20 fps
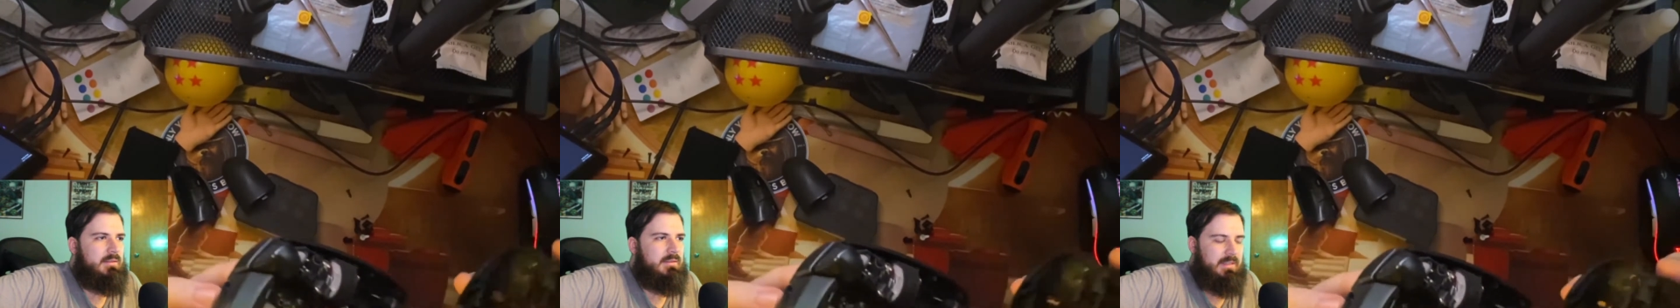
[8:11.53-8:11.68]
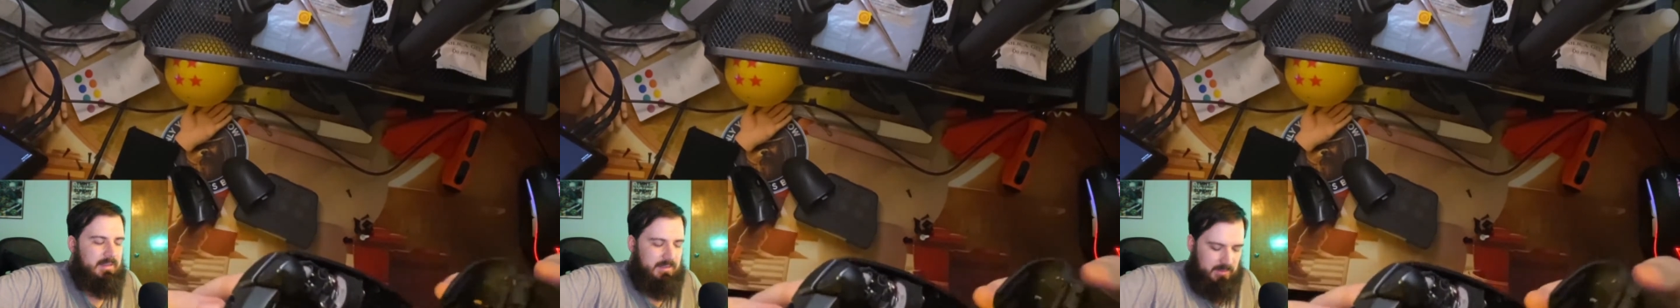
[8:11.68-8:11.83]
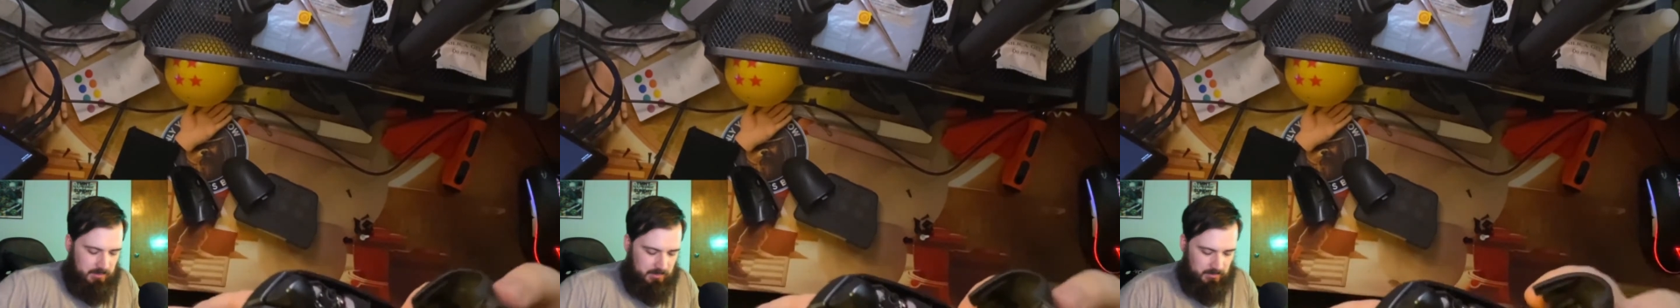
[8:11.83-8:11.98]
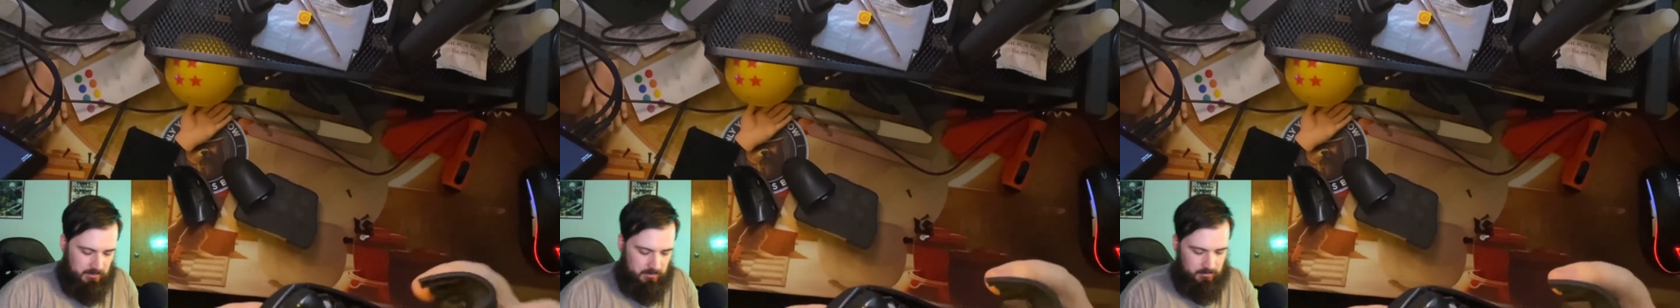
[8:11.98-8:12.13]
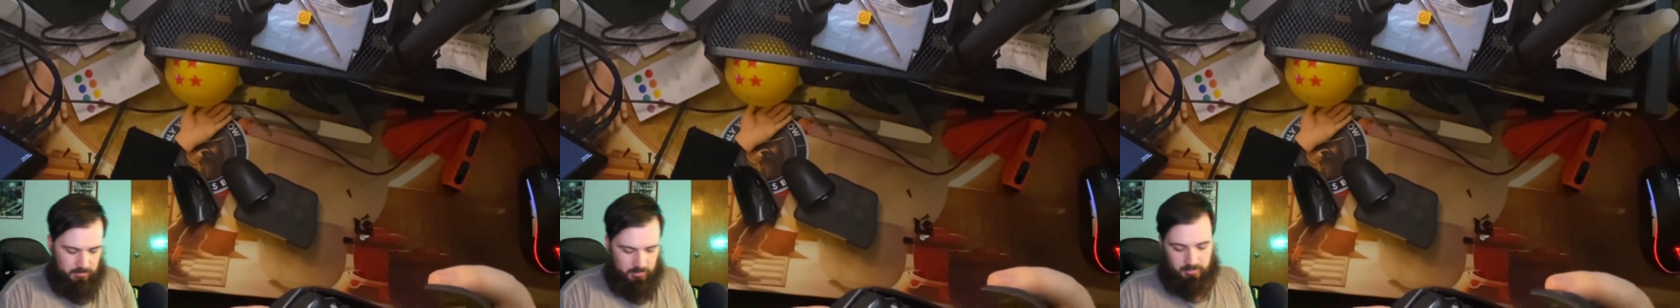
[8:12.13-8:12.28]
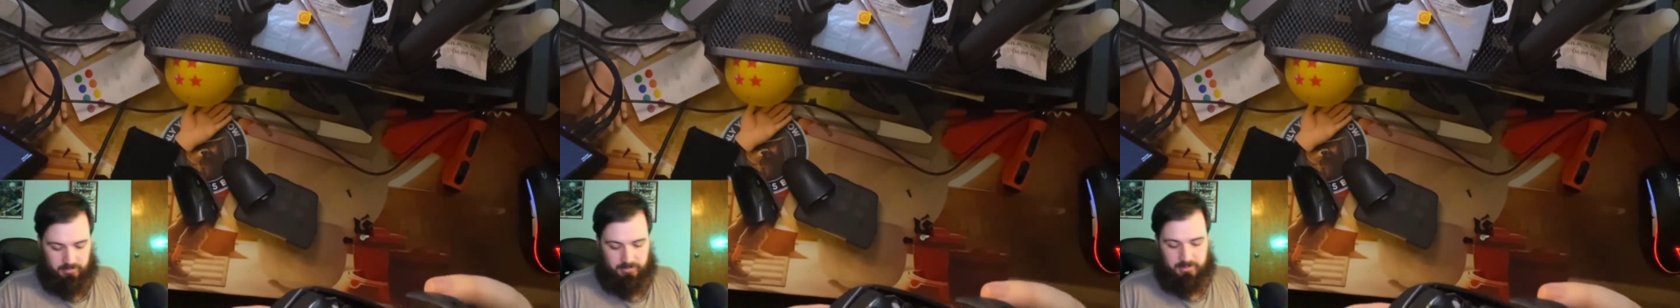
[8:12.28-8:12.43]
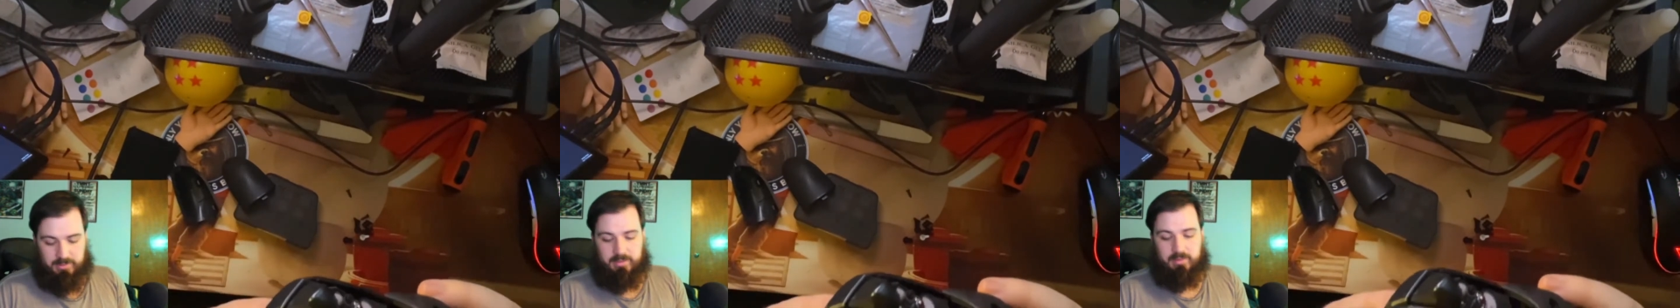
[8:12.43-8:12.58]
Yeah, this little
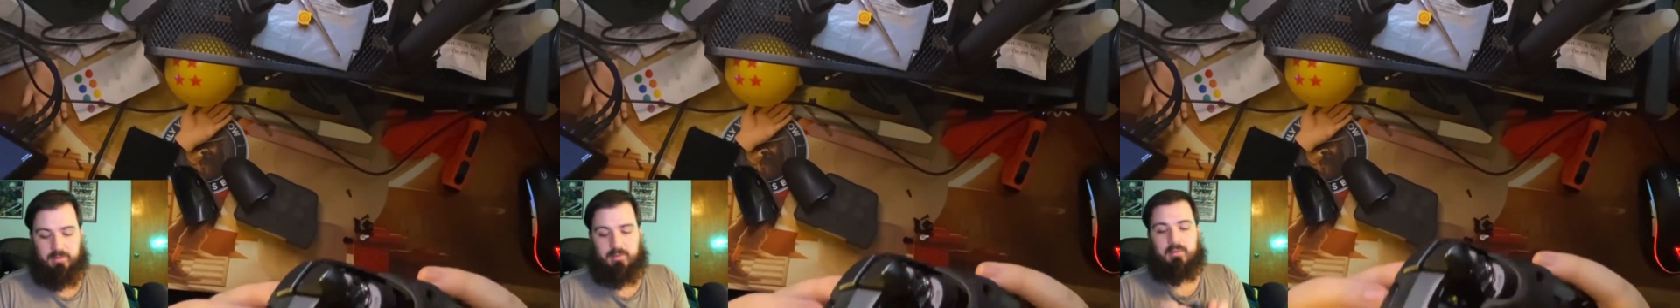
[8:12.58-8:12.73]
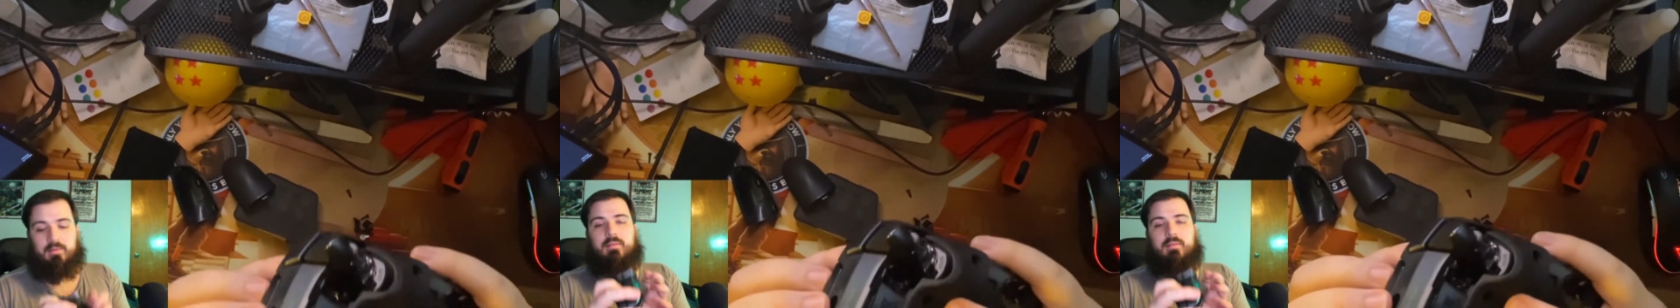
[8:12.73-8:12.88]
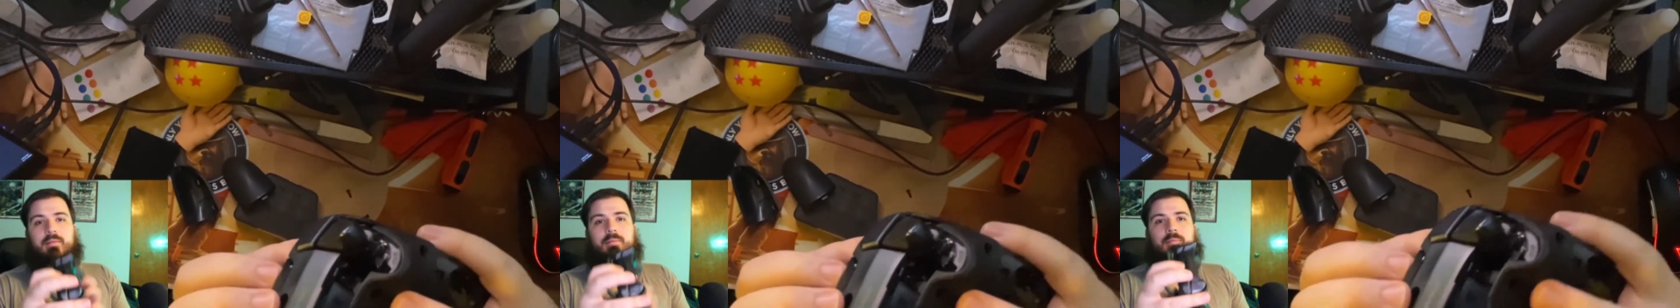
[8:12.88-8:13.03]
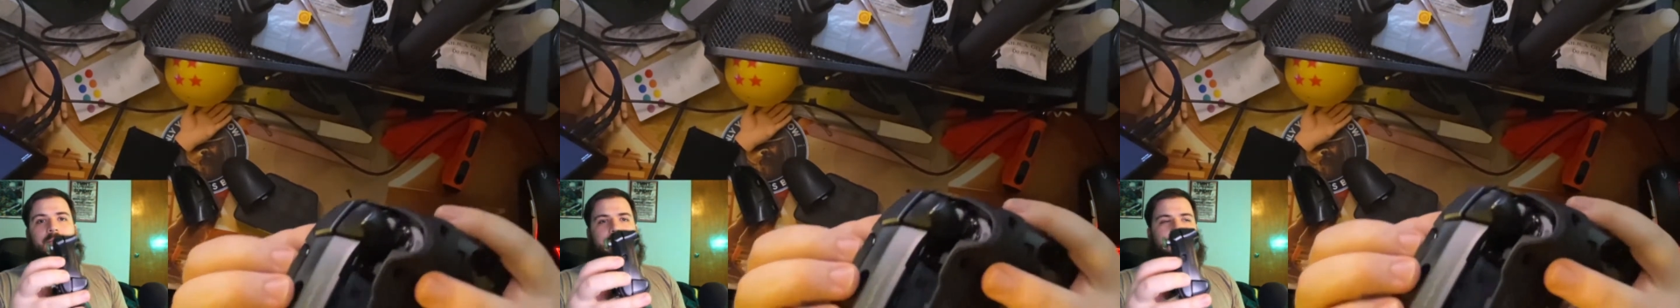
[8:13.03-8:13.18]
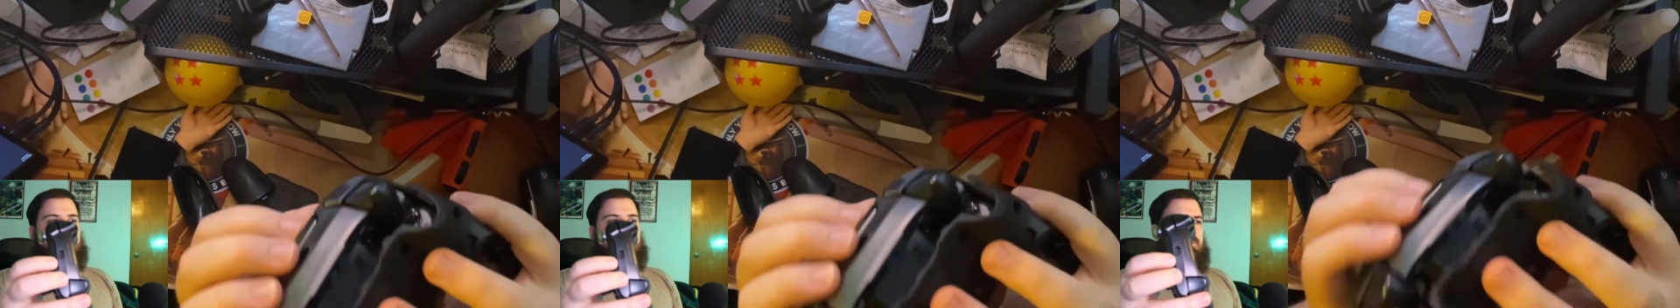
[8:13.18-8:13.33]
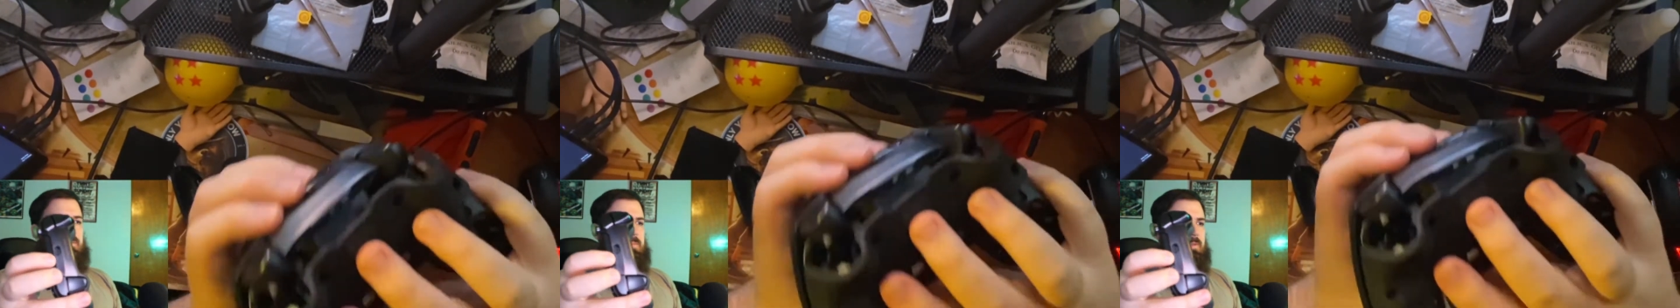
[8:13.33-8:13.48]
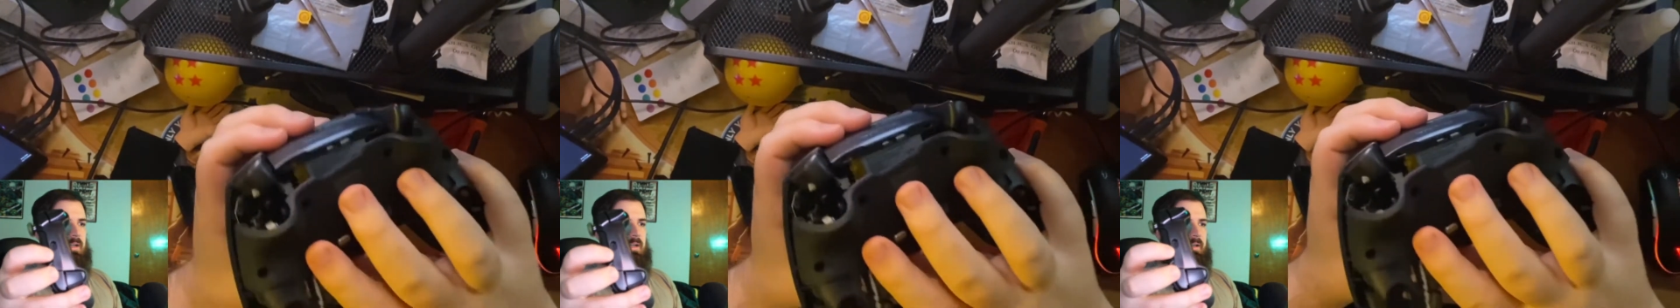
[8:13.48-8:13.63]
part right here
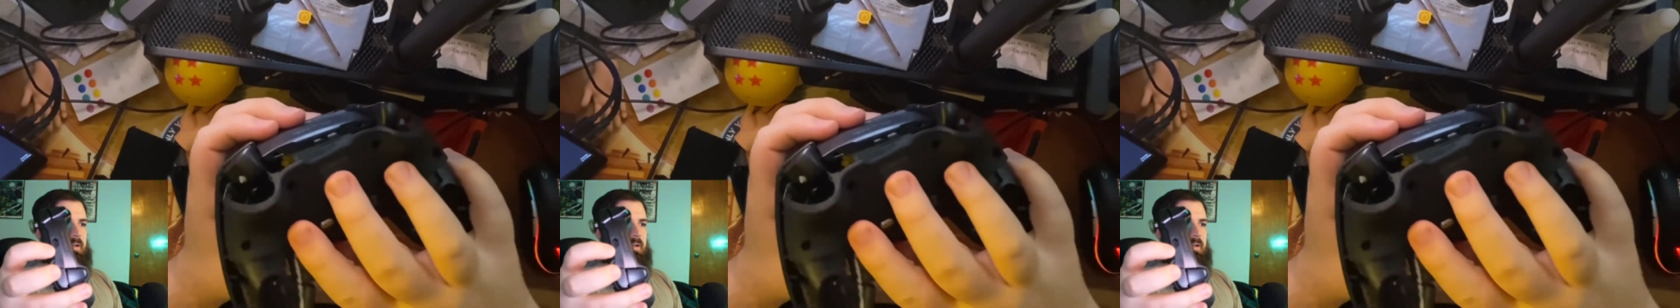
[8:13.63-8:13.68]
clips